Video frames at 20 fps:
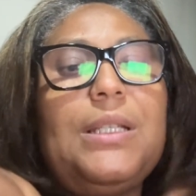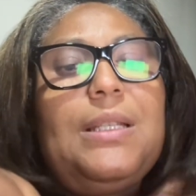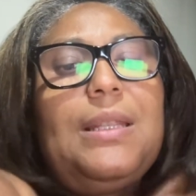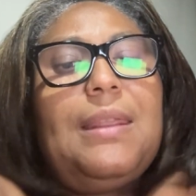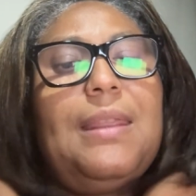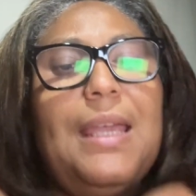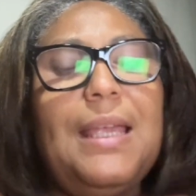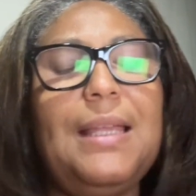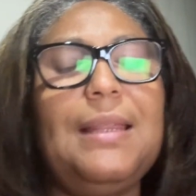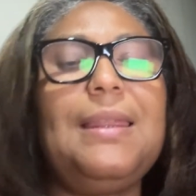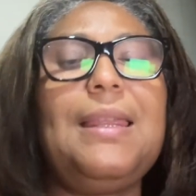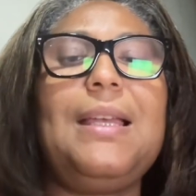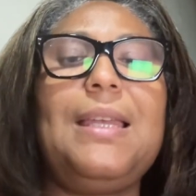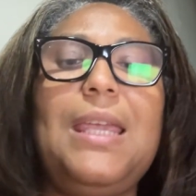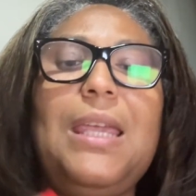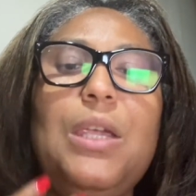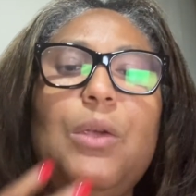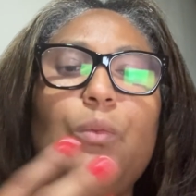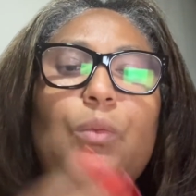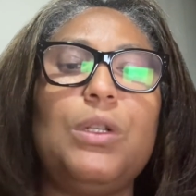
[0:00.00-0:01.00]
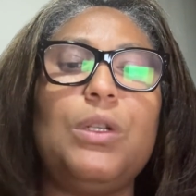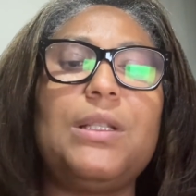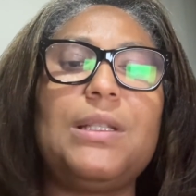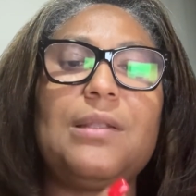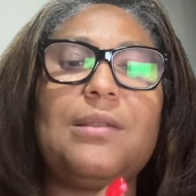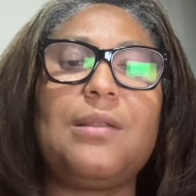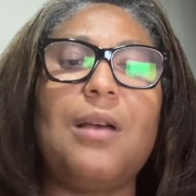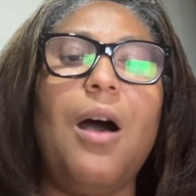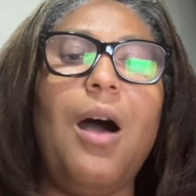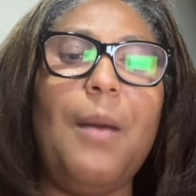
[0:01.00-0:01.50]
think that he would
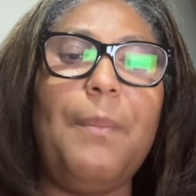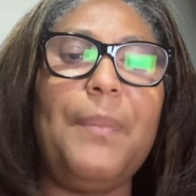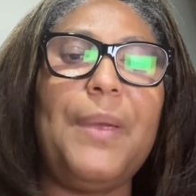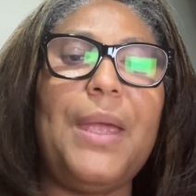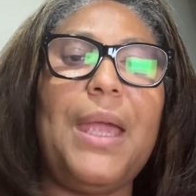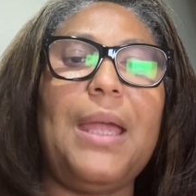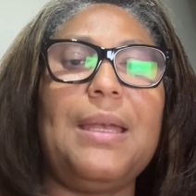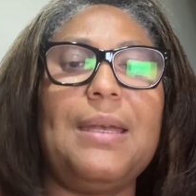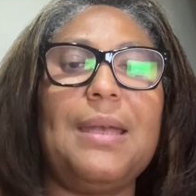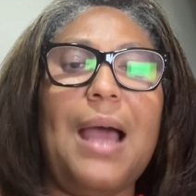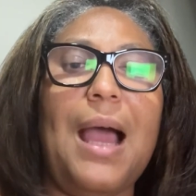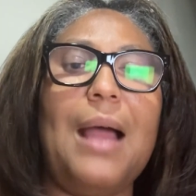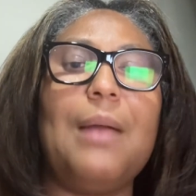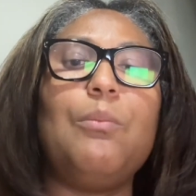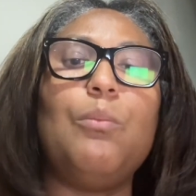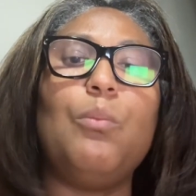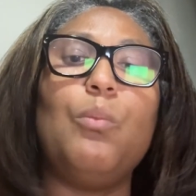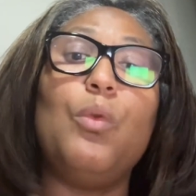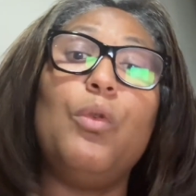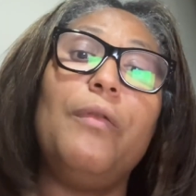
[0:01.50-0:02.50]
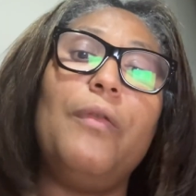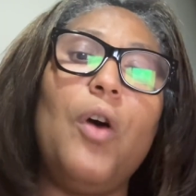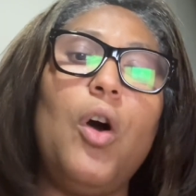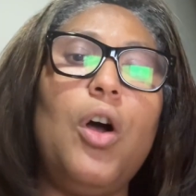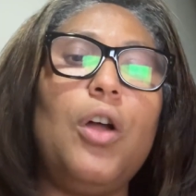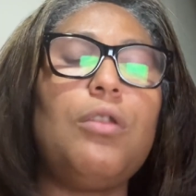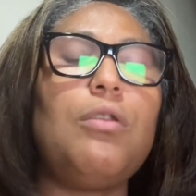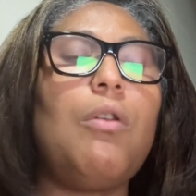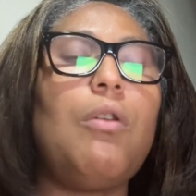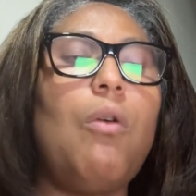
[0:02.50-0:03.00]
stop and not move
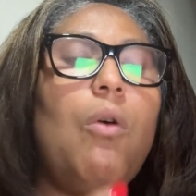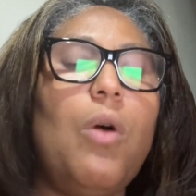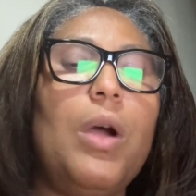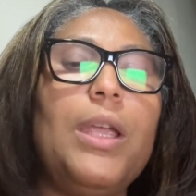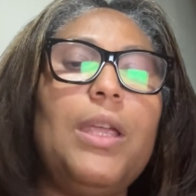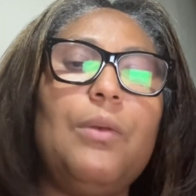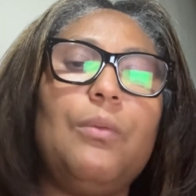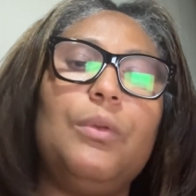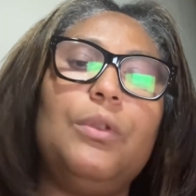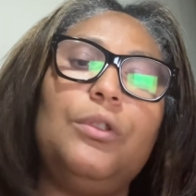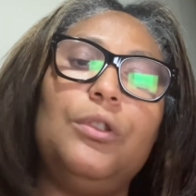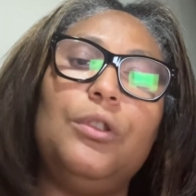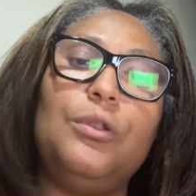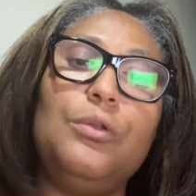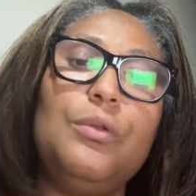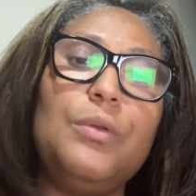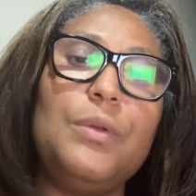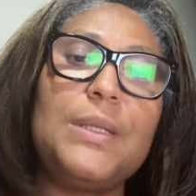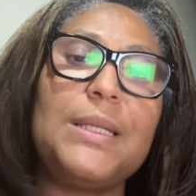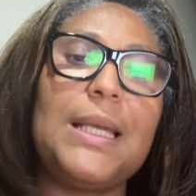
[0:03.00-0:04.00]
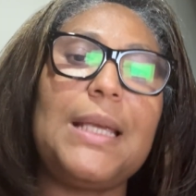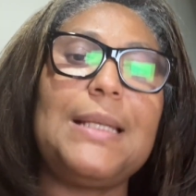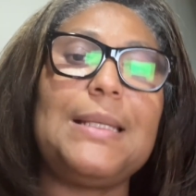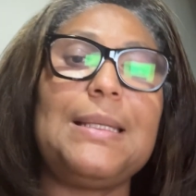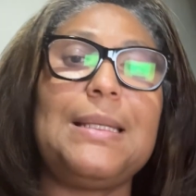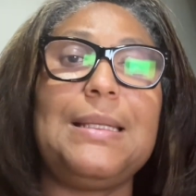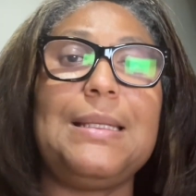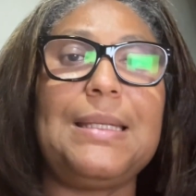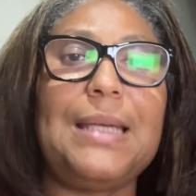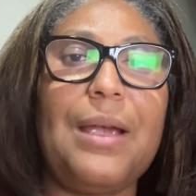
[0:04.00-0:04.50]
on, or he would lose his
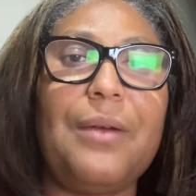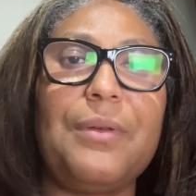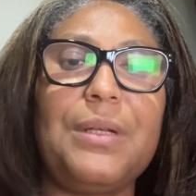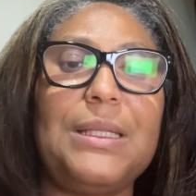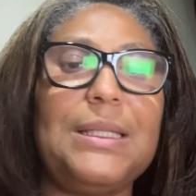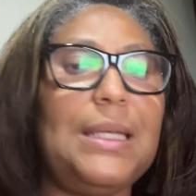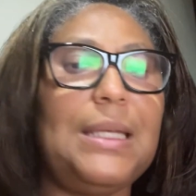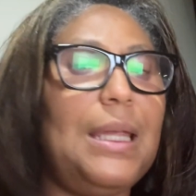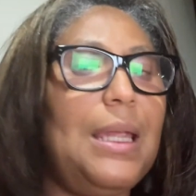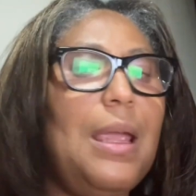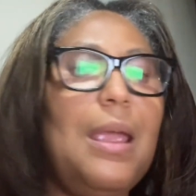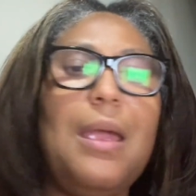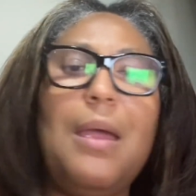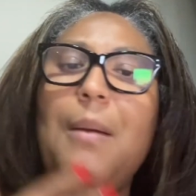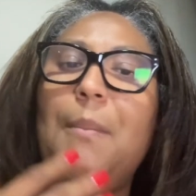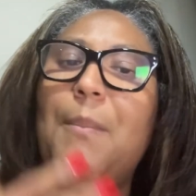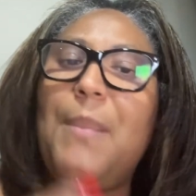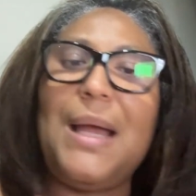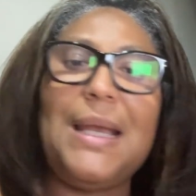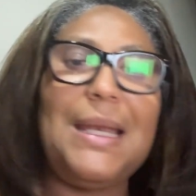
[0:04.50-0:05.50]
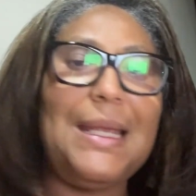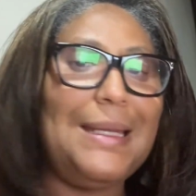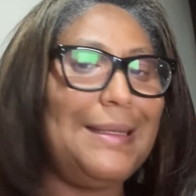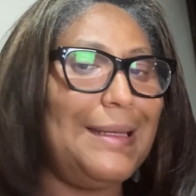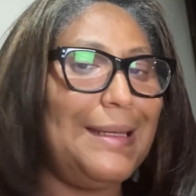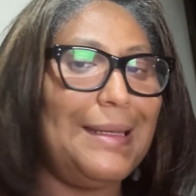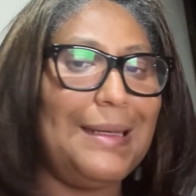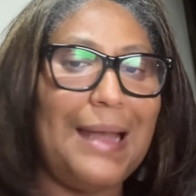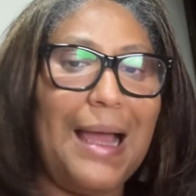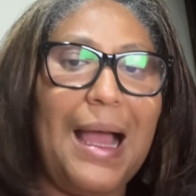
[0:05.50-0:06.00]
integrity, but it
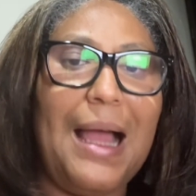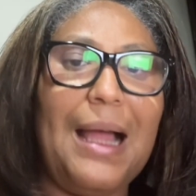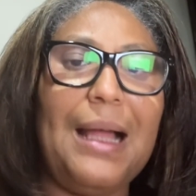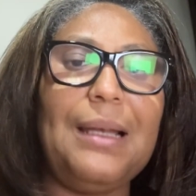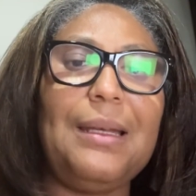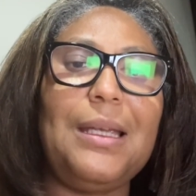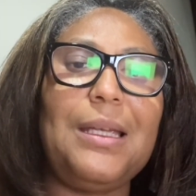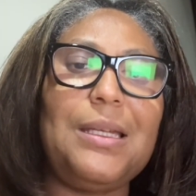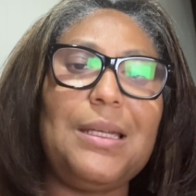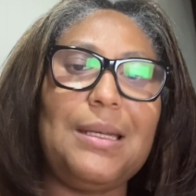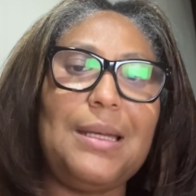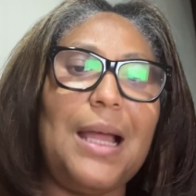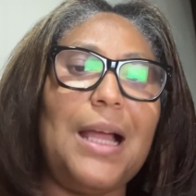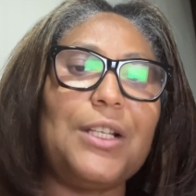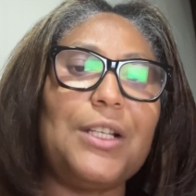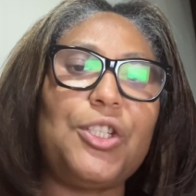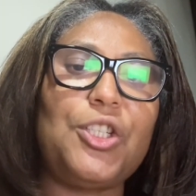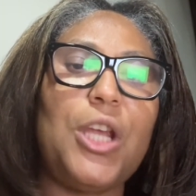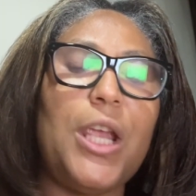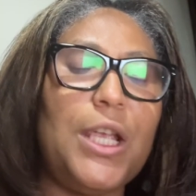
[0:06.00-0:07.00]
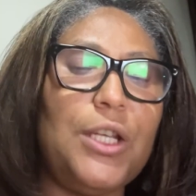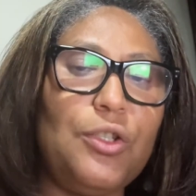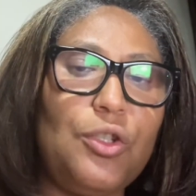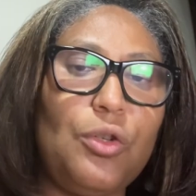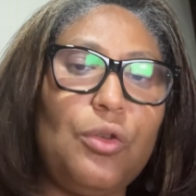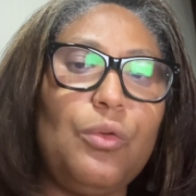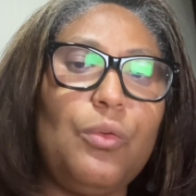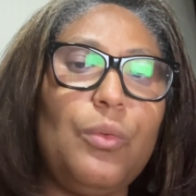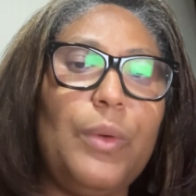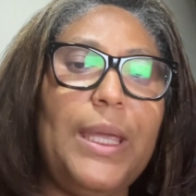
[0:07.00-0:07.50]
did not. It did not
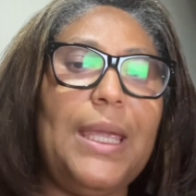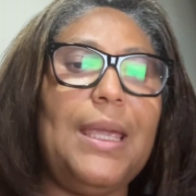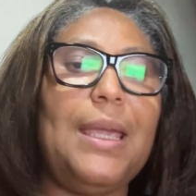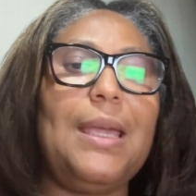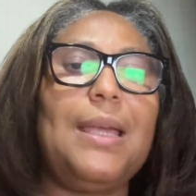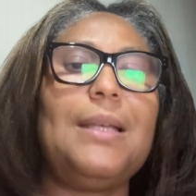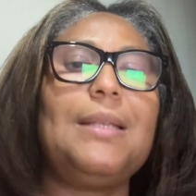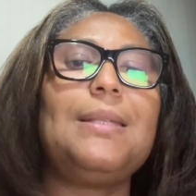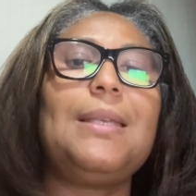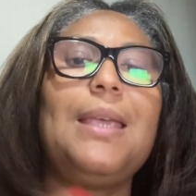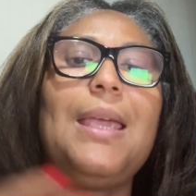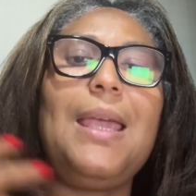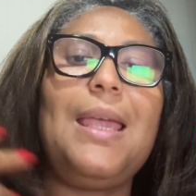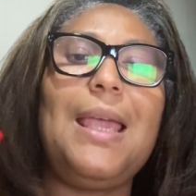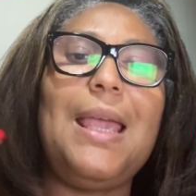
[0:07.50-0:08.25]
change who he is.